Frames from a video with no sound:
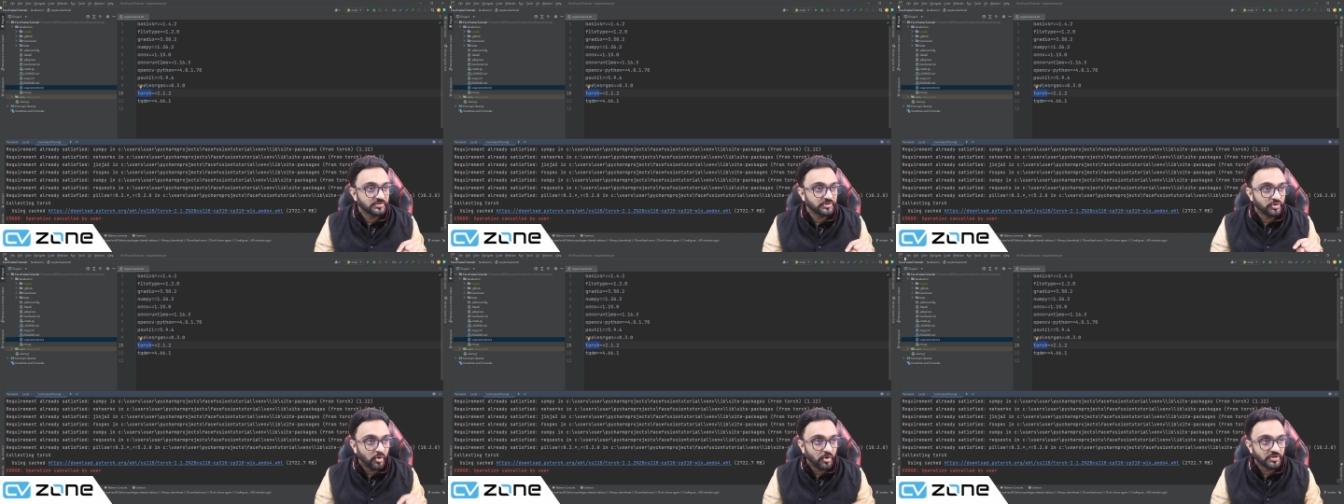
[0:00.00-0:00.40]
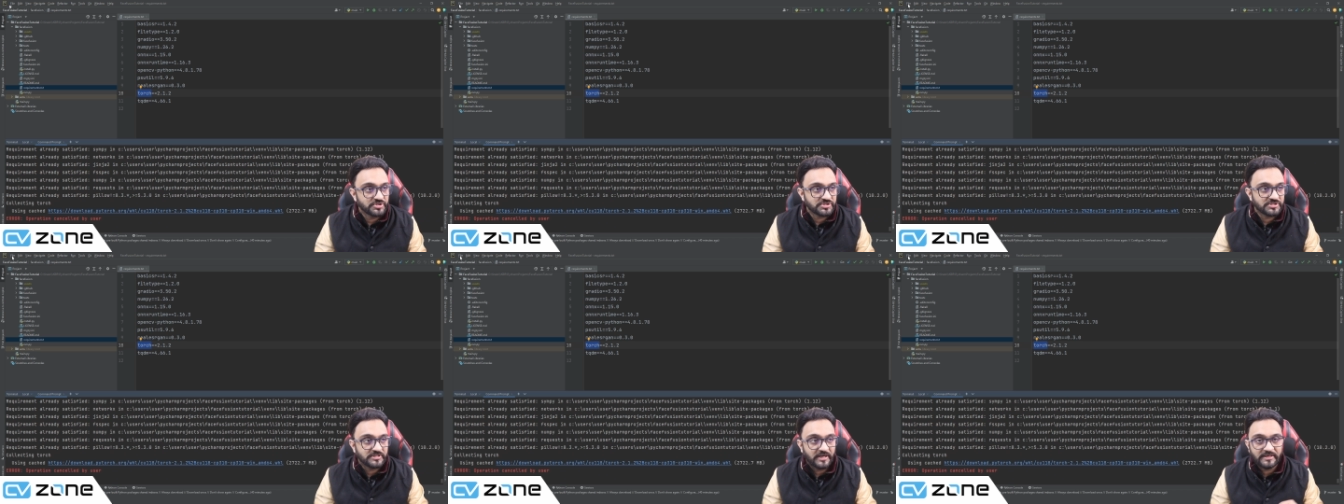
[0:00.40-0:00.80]

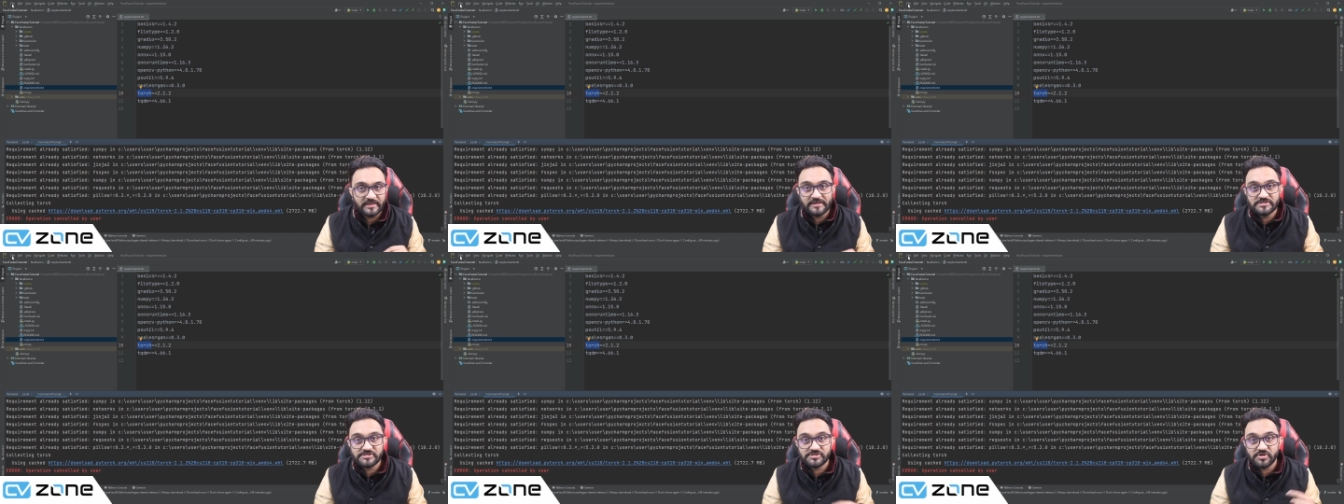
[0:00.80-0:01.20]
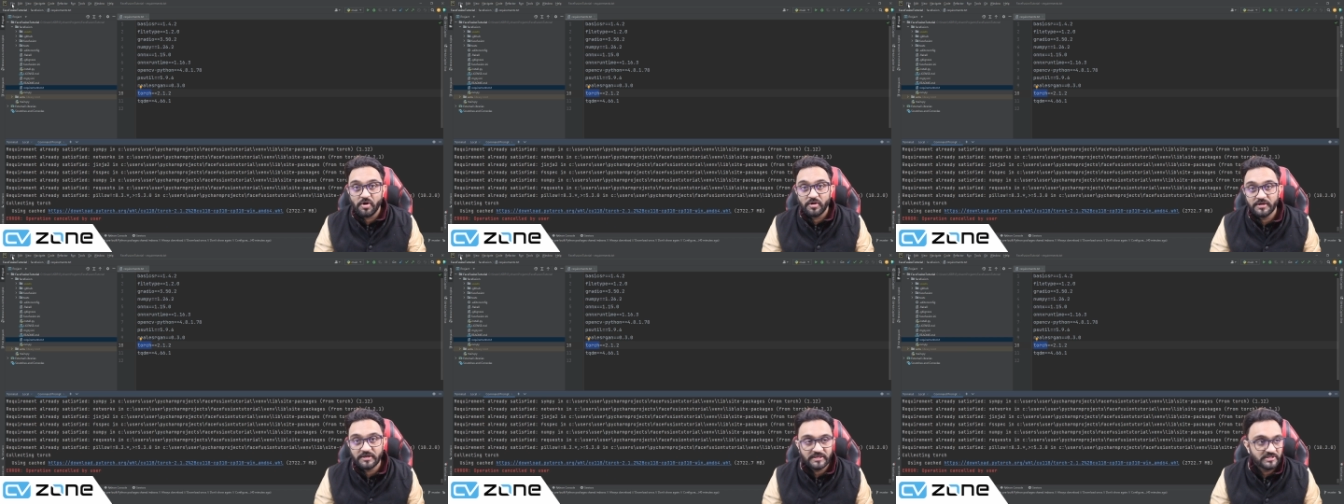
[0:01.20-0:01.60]
torch that it is
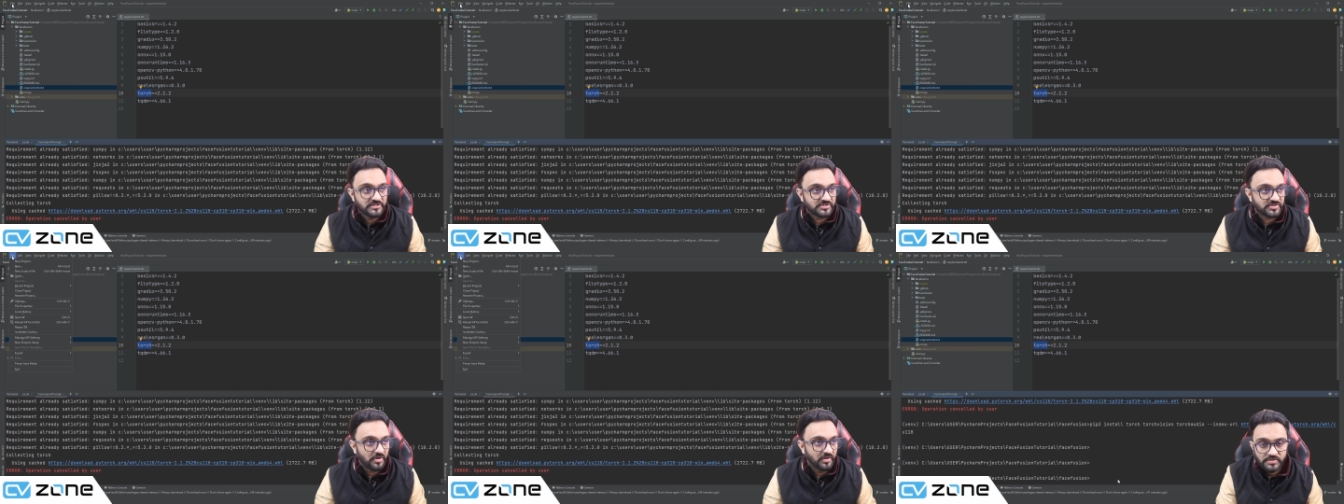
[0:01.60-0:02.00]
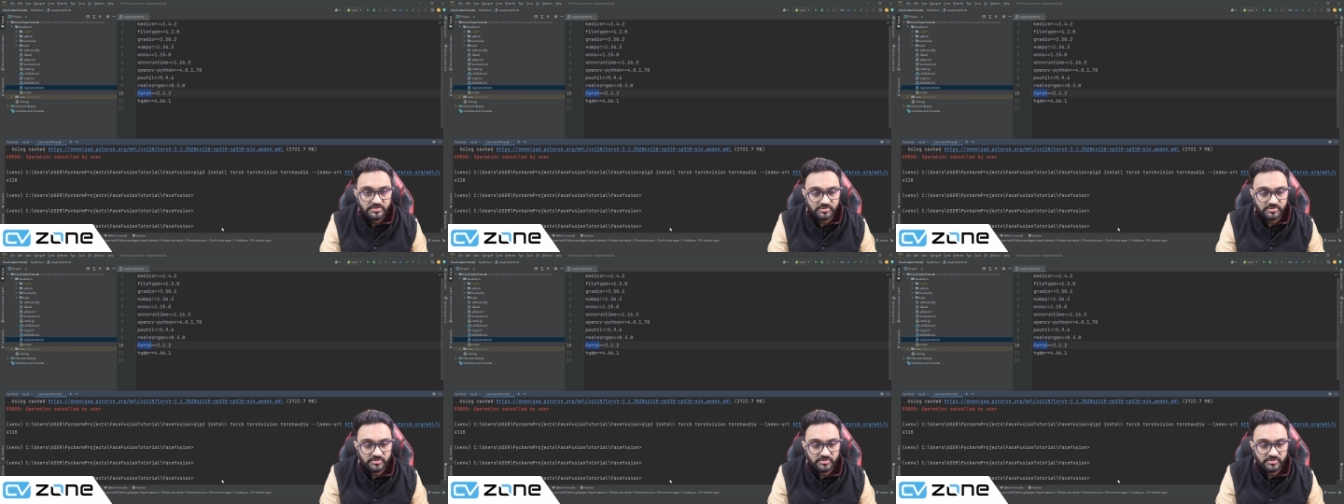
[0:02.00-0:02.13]
already installed.